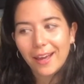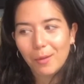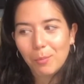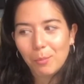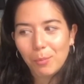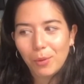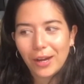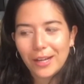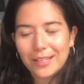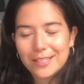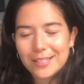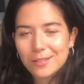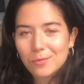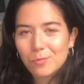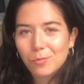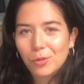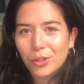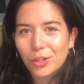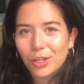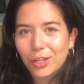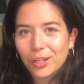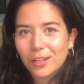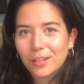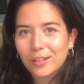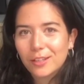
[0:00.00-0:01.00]
But I didn't want
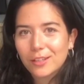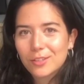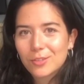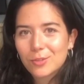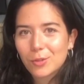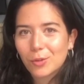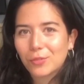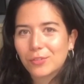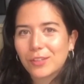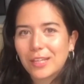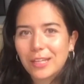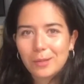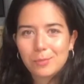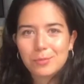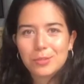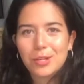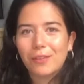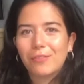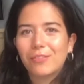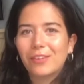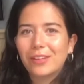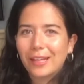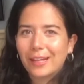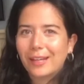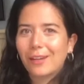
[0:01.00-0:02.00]
to sort of I
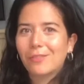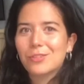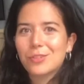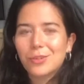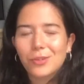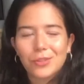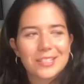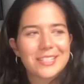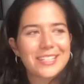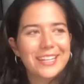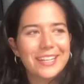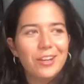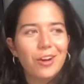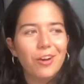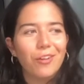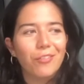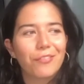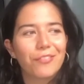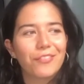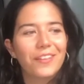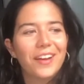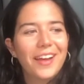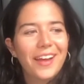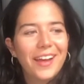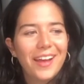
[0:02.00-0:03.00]
feel like I've talked
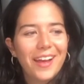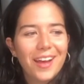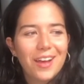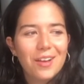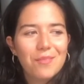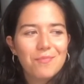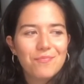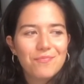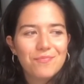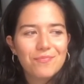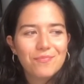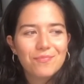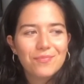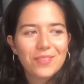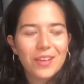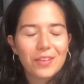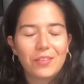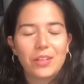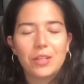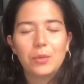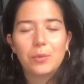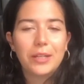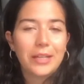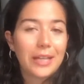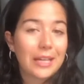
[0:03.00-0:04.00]
enough. If
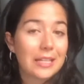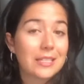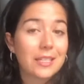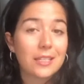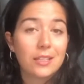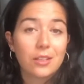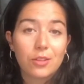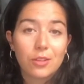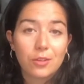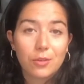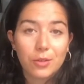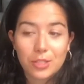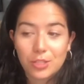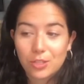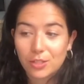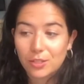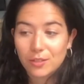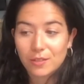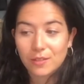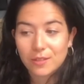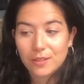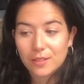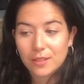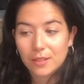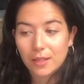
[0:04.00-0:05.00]
anyone has any other
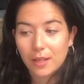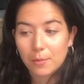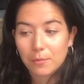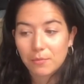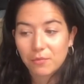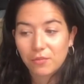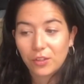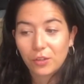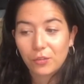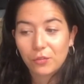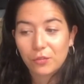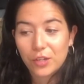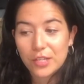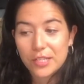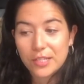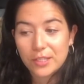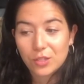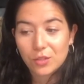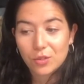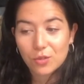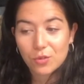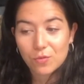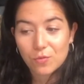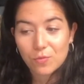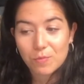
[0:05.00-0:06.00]
questions, feel free
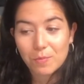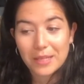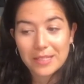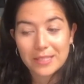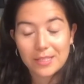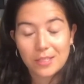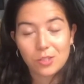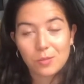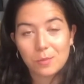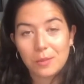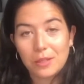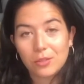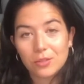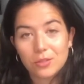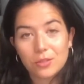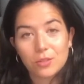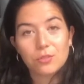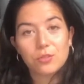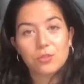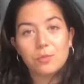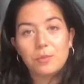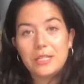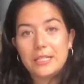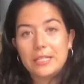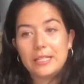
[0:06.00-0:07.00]
to message me on
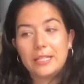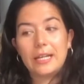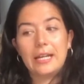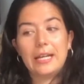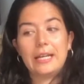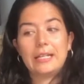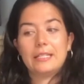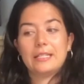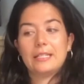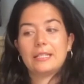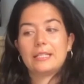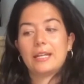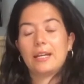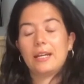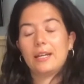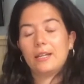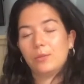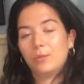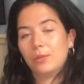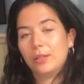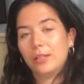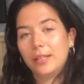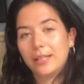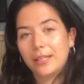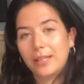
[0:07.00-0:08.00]
social media and I
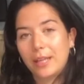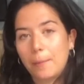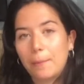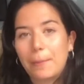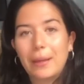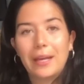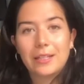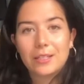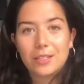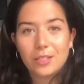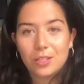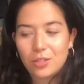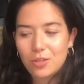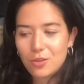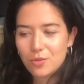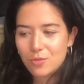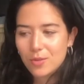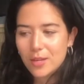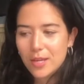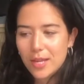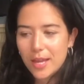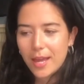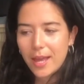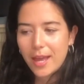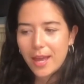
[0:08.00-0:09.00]
will get back to you.
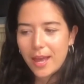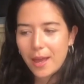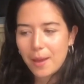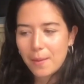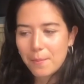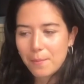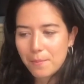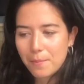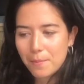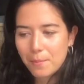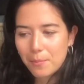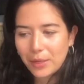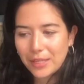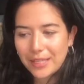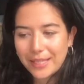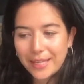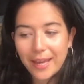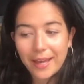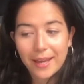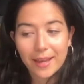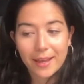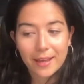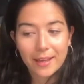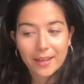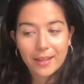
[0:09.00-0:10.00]
In
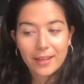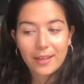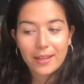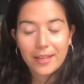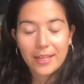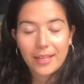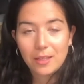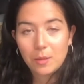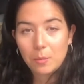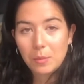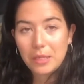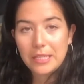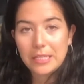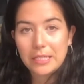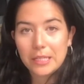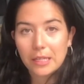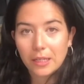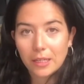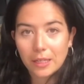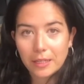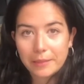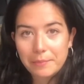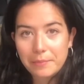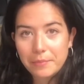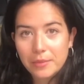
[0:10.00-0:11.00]
the
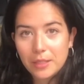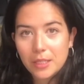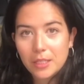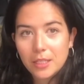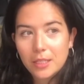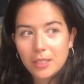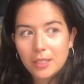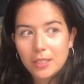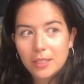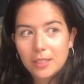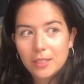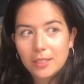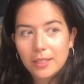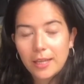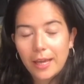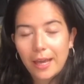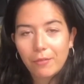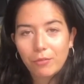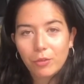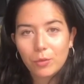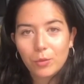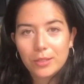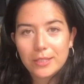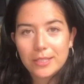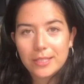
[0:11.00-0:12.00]
meantime,
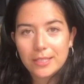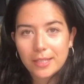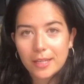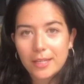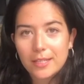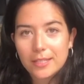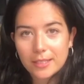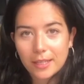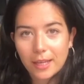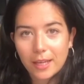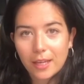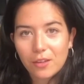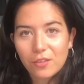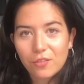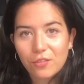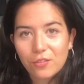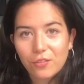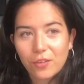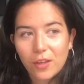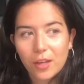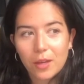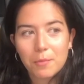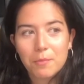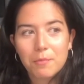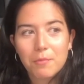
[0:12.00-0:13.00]
everyone stay safe.
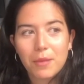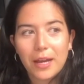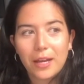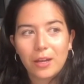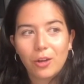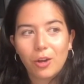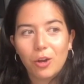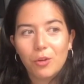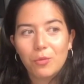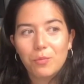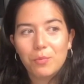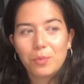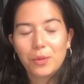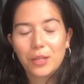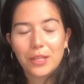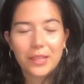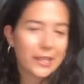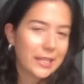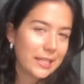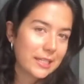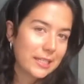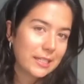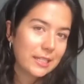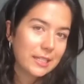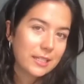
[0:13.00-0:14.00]
I hope
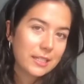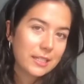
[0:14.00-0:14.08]
this